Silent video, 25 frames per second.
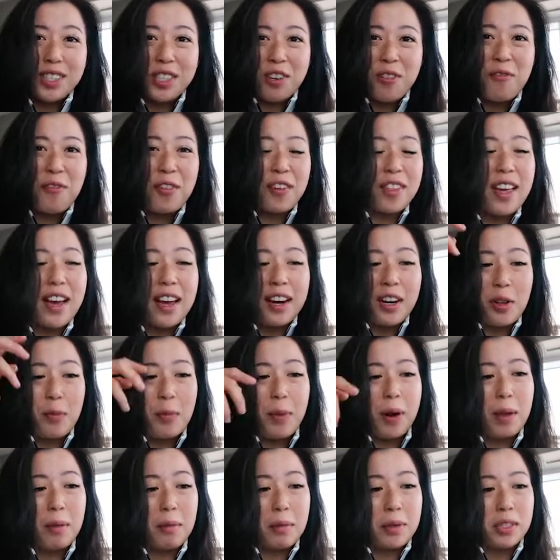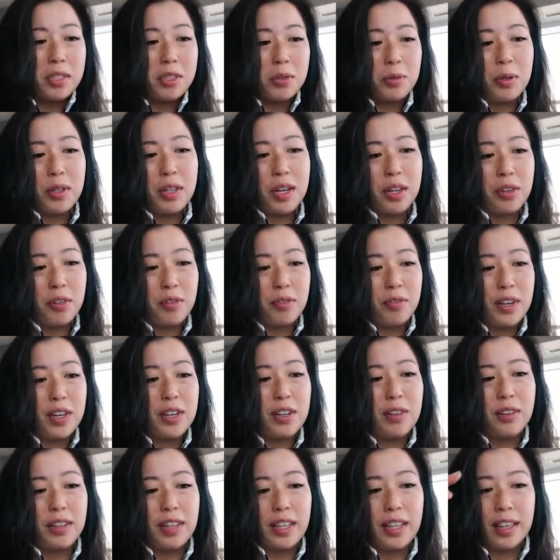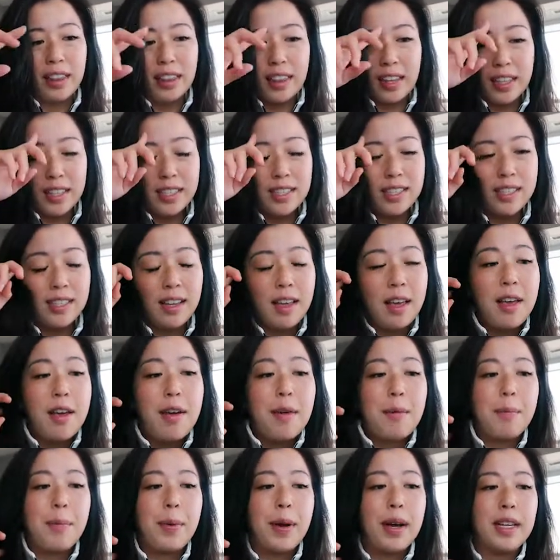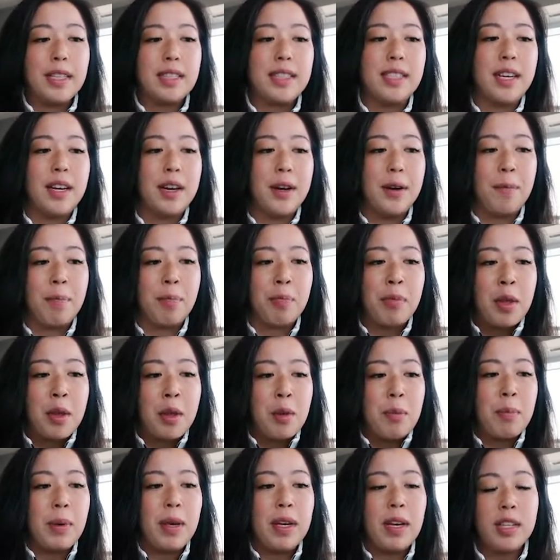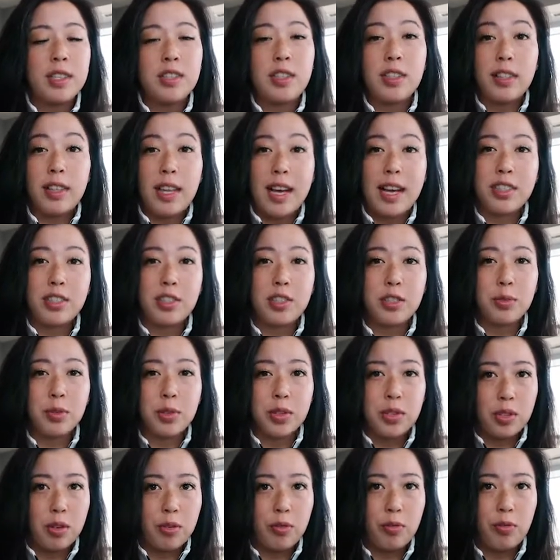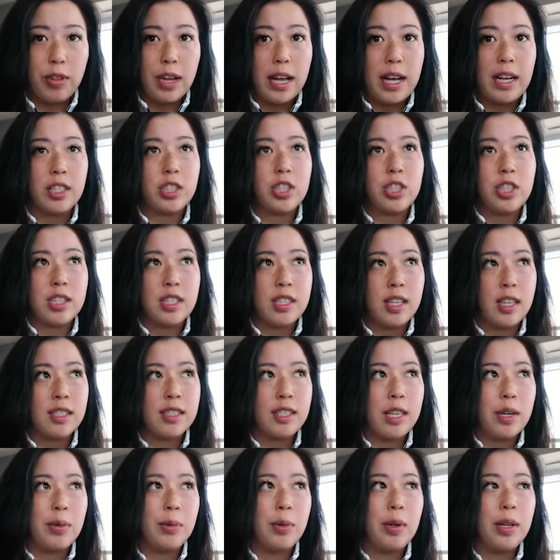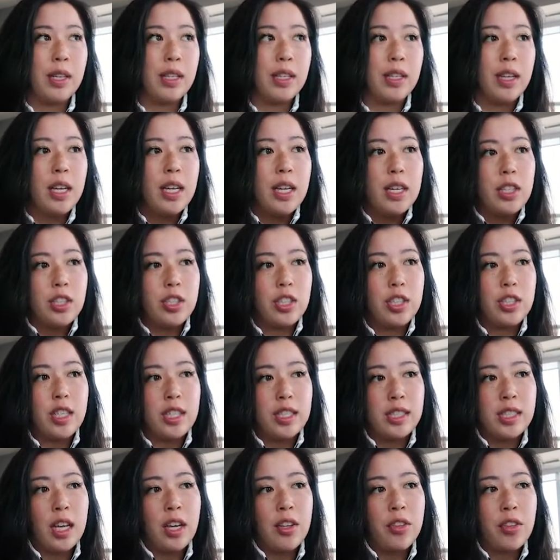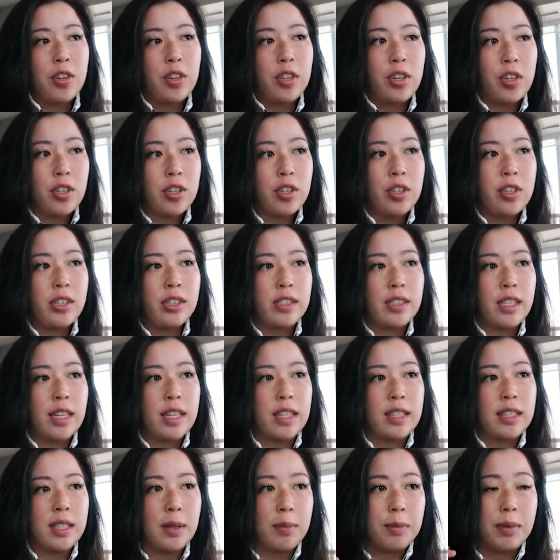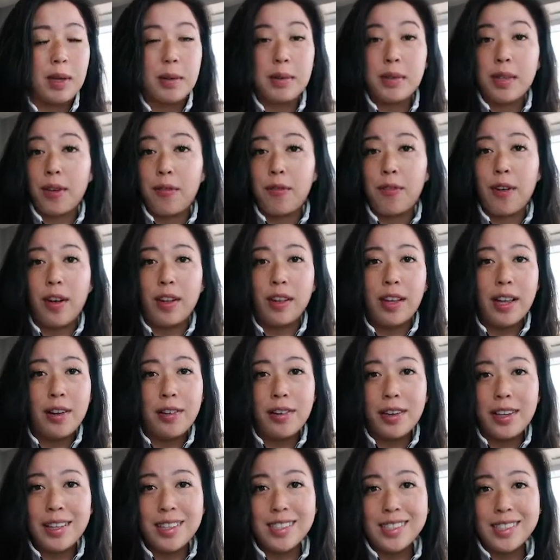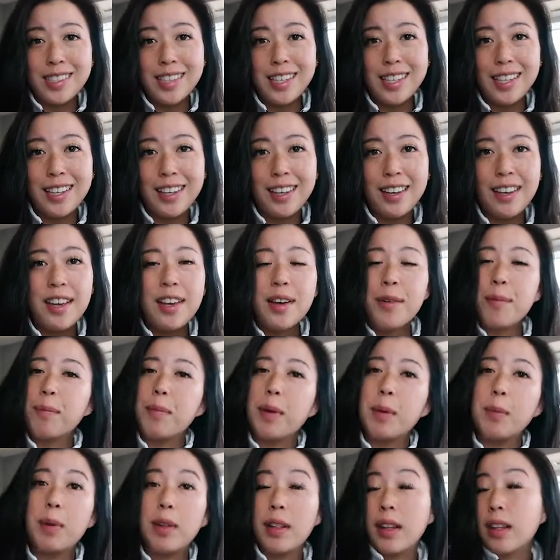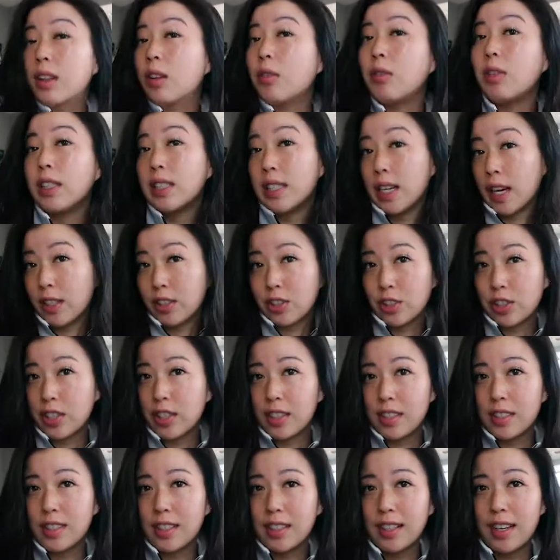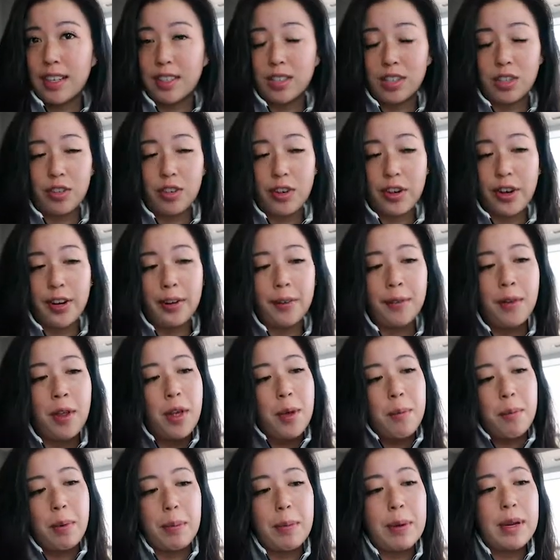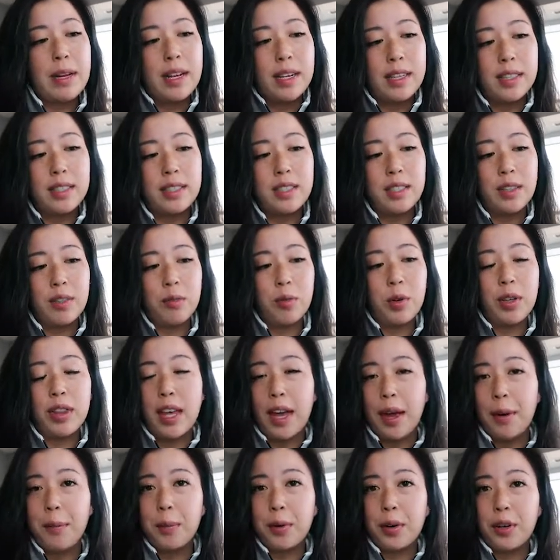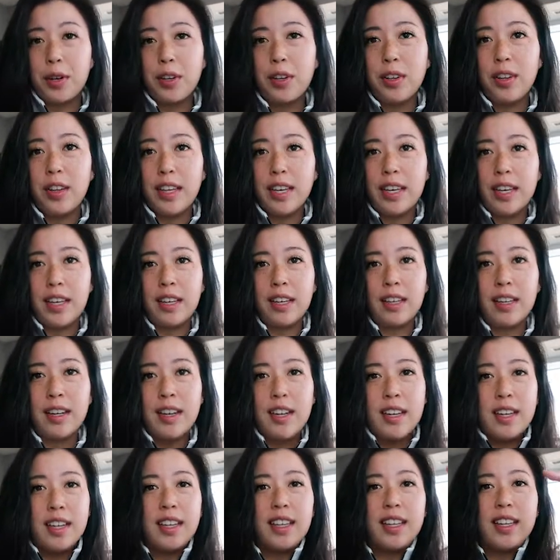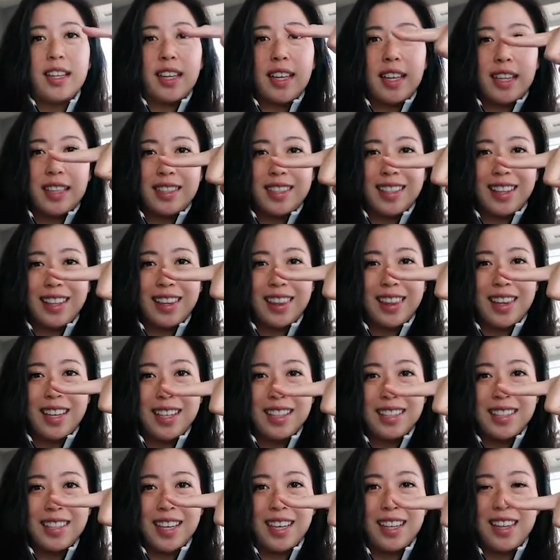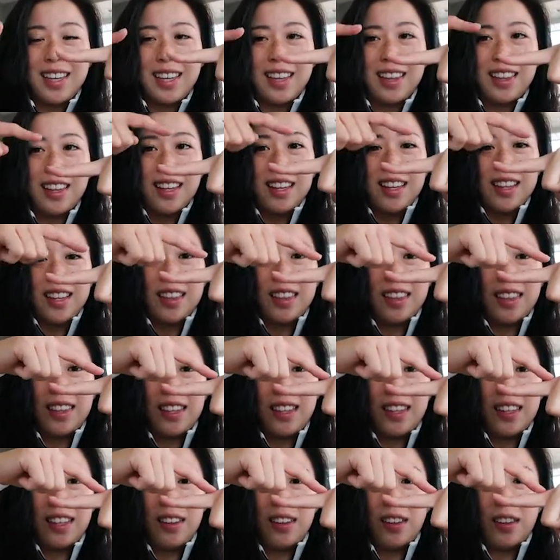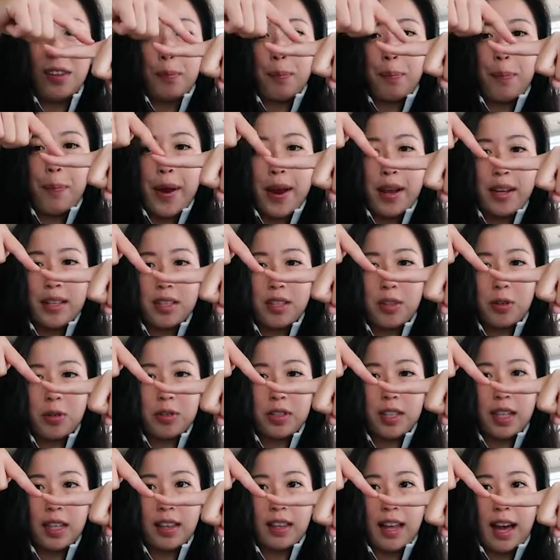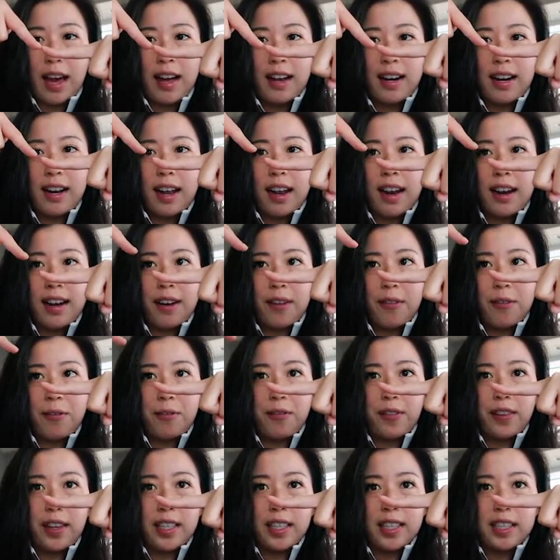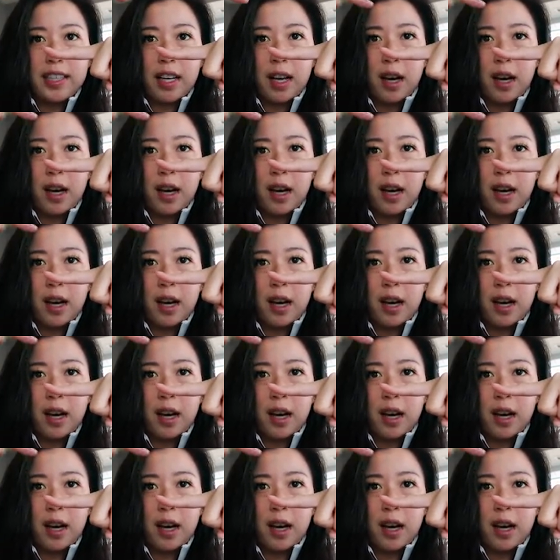tuned for that. I'll probably do another video like this. But because her lashes were so flat, she says that when she does other curls, like sometimes they fall out easy, maybe like the retention isn't as great. But because with M curl, it's like this, and then the base goes like that, and it flicks